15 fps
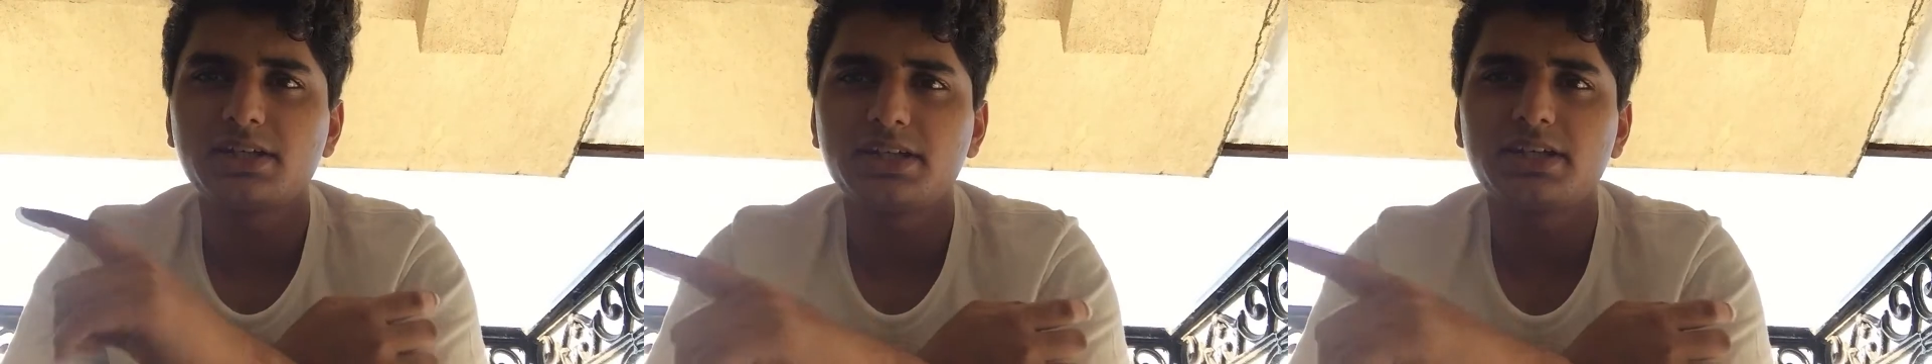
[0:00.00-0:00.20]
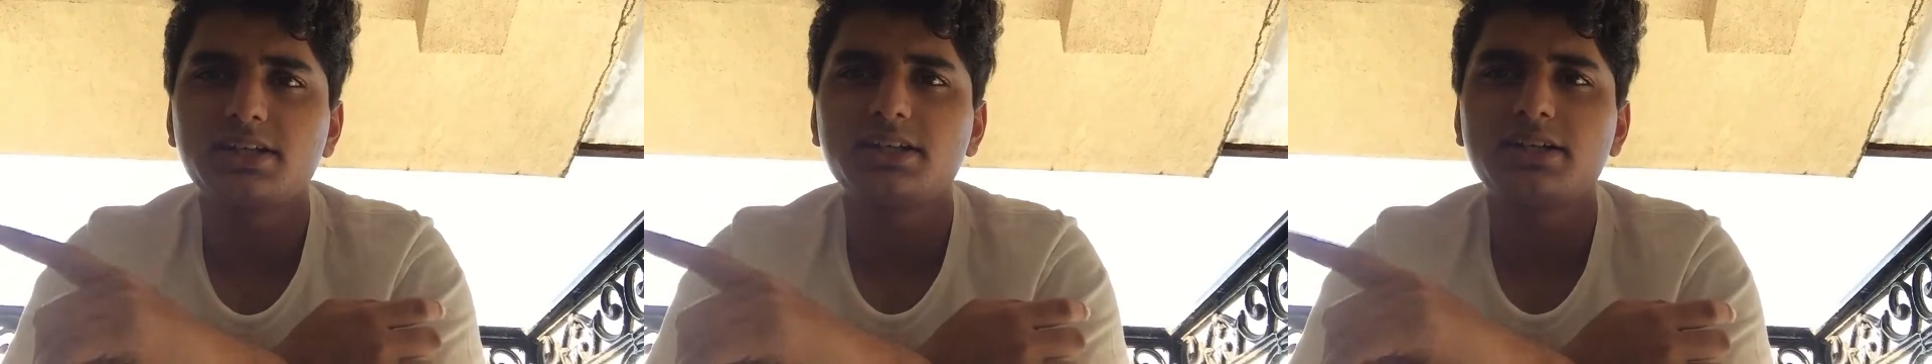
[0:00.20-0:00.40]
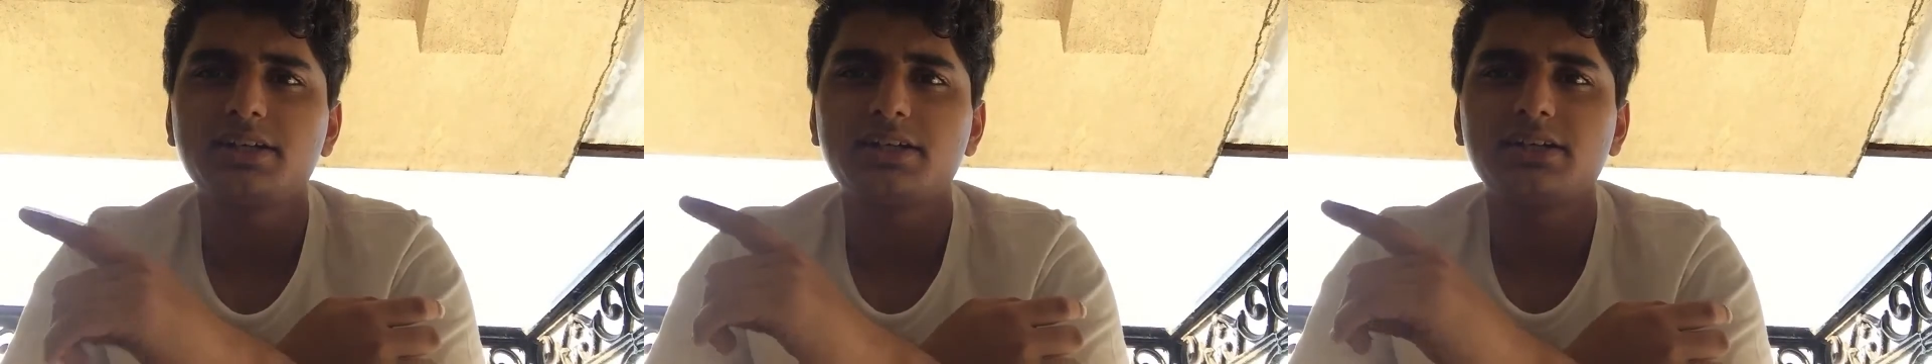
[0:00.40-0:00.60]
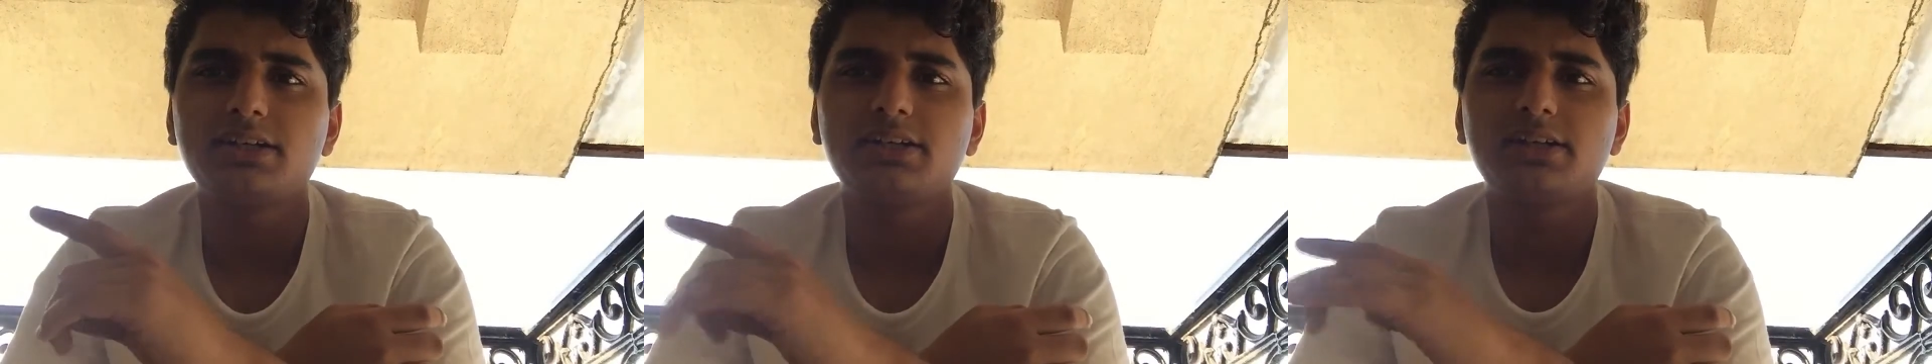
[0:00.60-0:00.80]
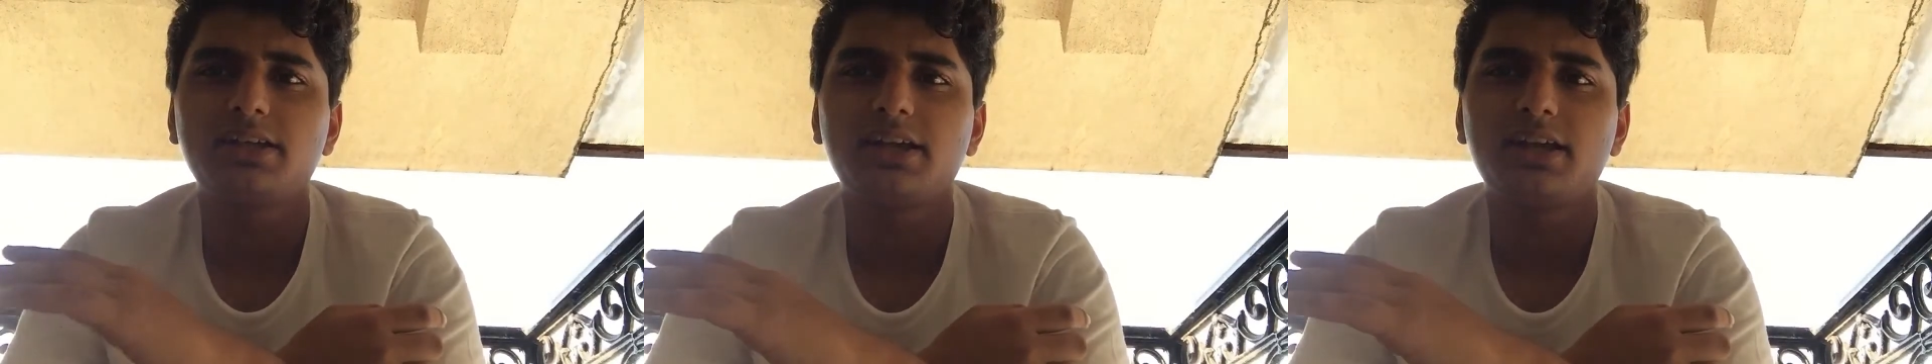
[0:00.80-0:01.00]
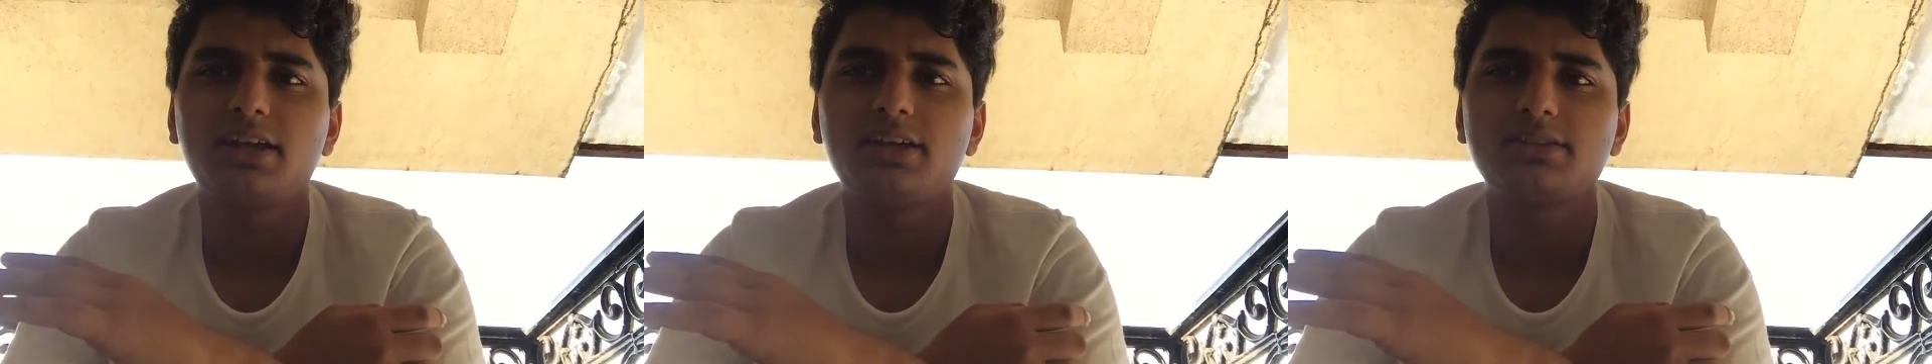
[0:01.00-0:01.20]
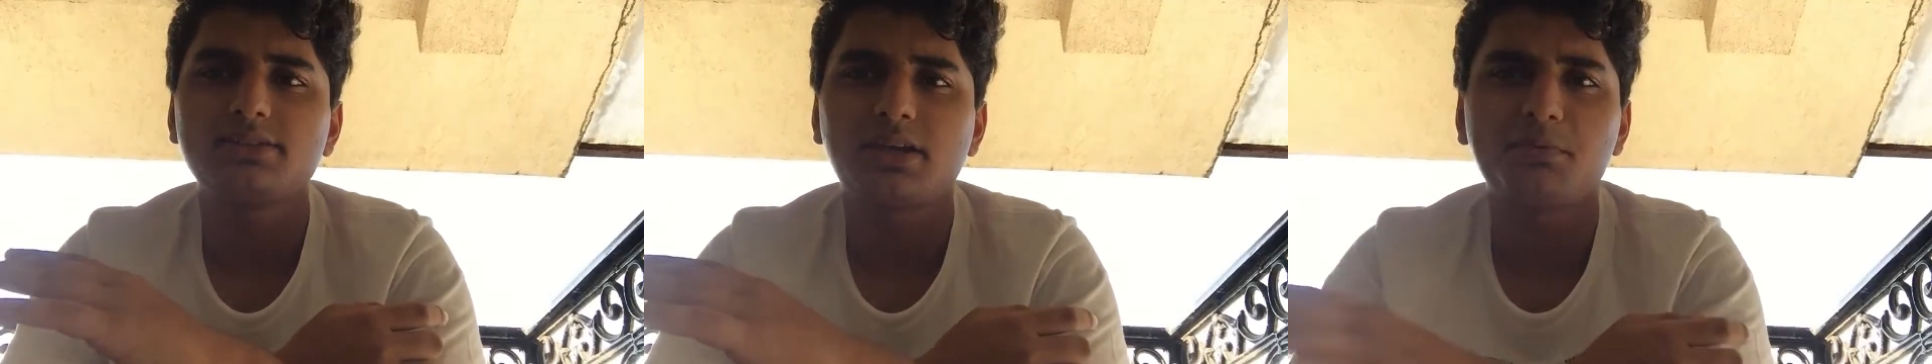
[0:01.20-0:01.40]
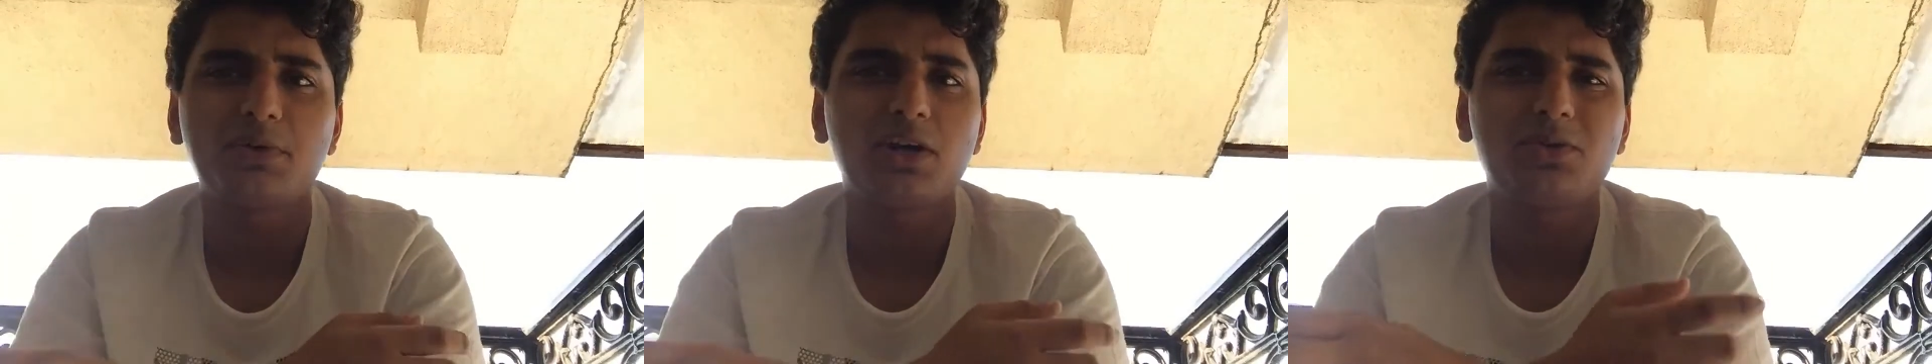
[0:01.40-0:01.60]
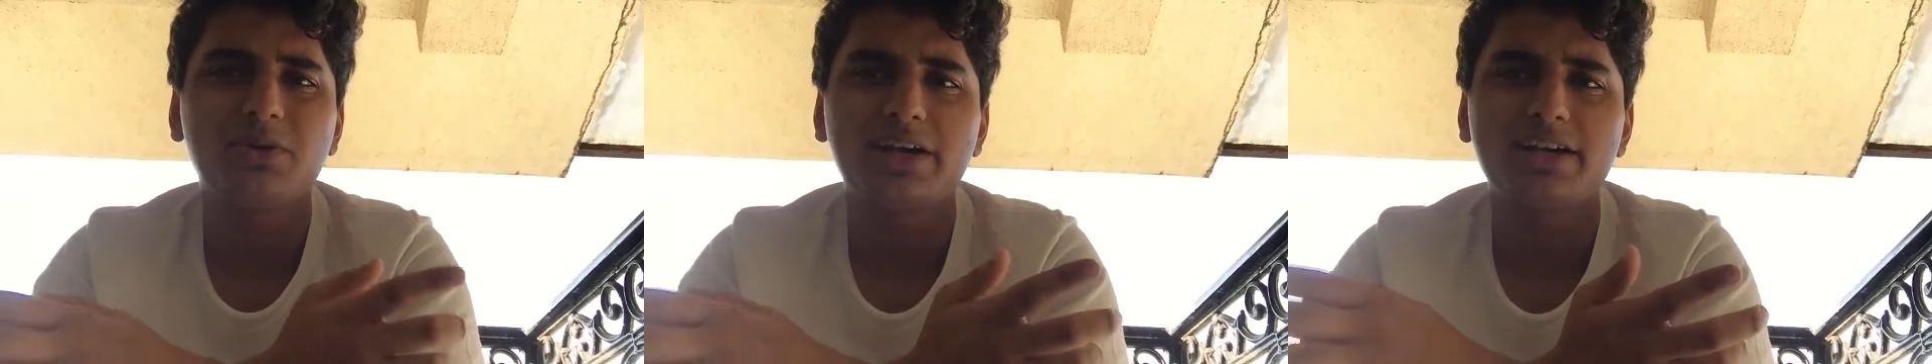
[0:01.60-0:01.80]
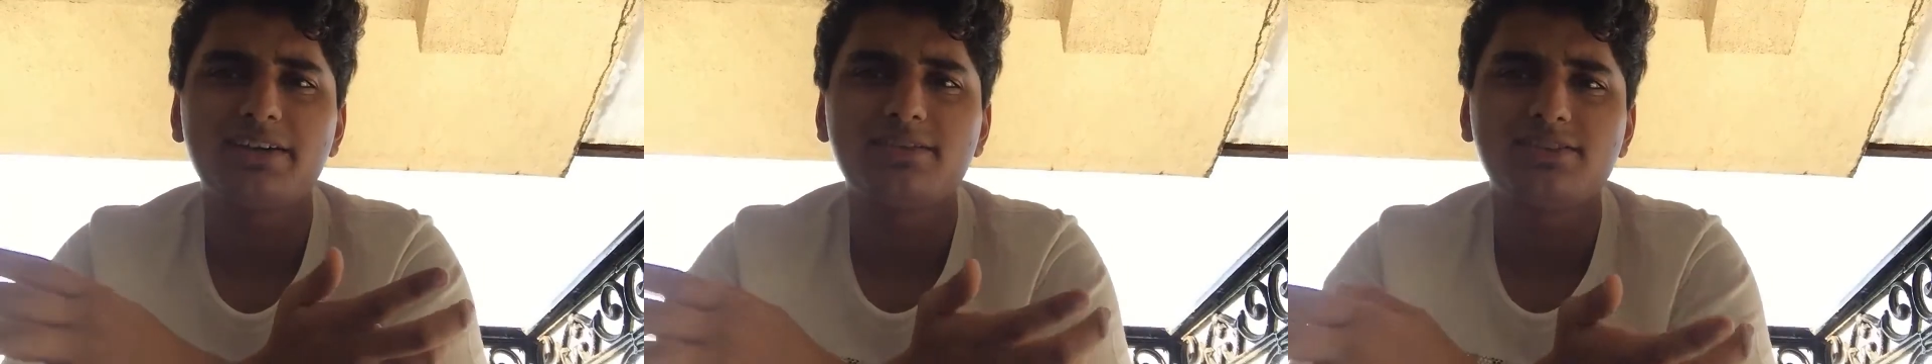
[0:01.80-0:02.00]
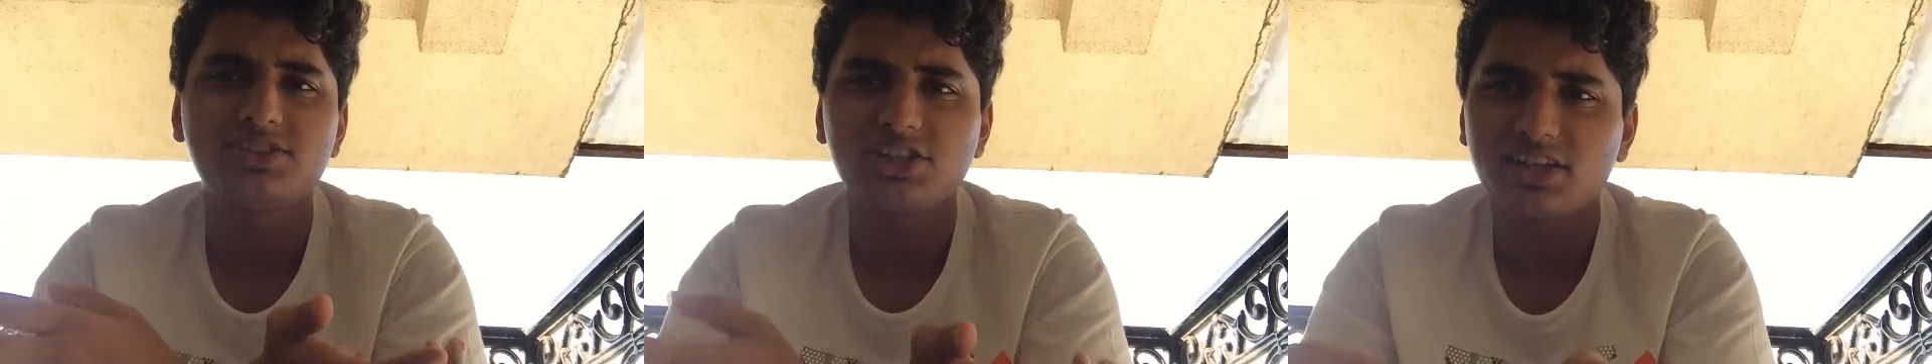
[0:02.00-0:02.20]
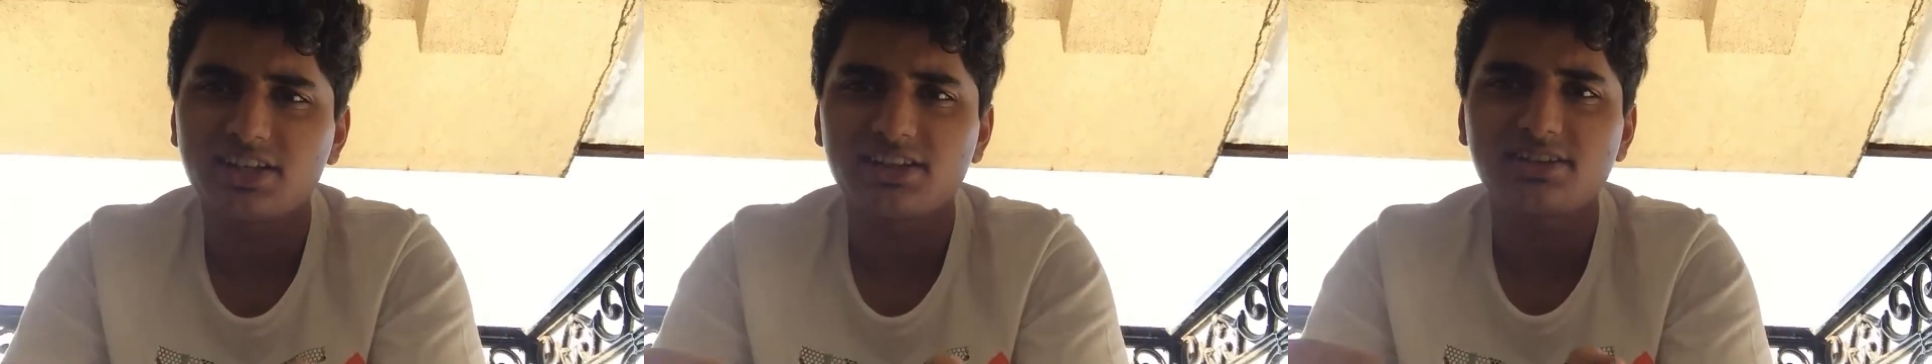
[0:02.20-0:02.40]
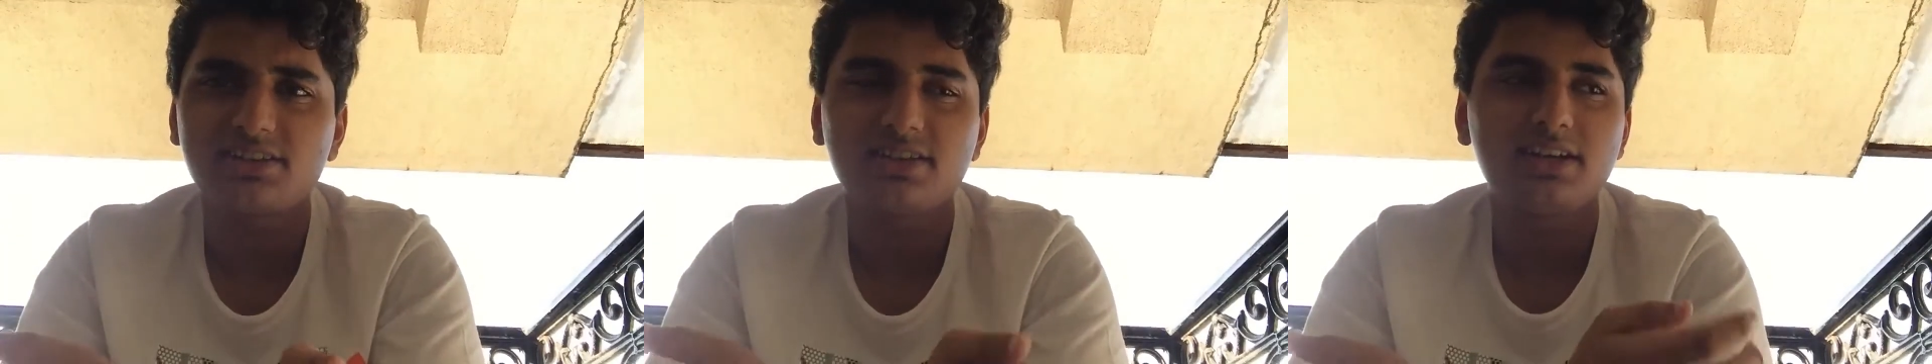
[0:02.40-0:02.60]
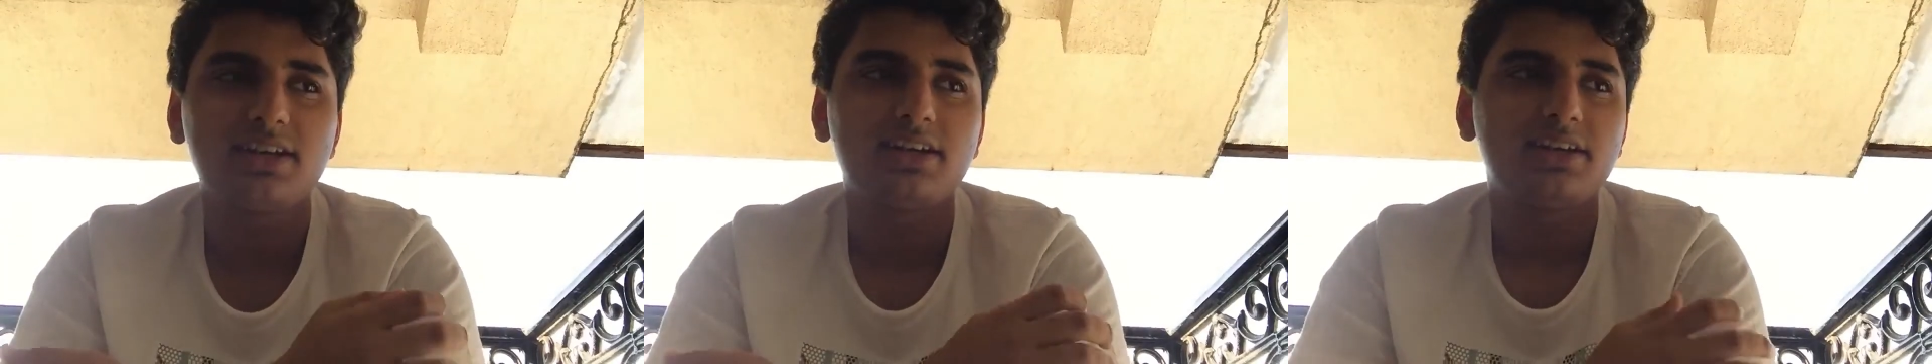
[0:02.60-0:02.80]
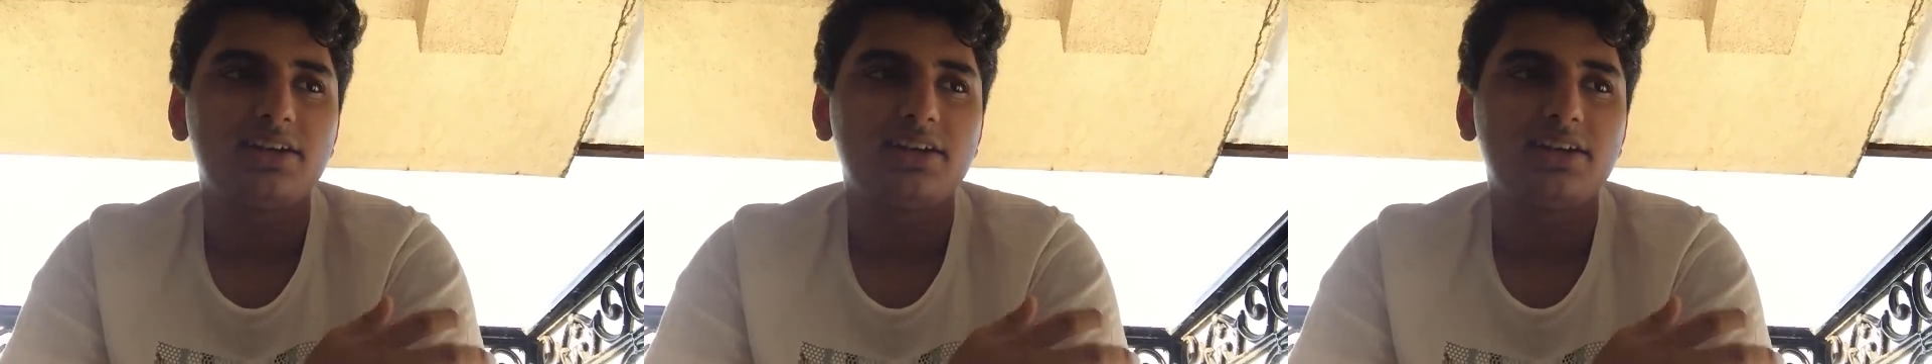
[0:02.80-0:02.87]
but here they somehow had chicken.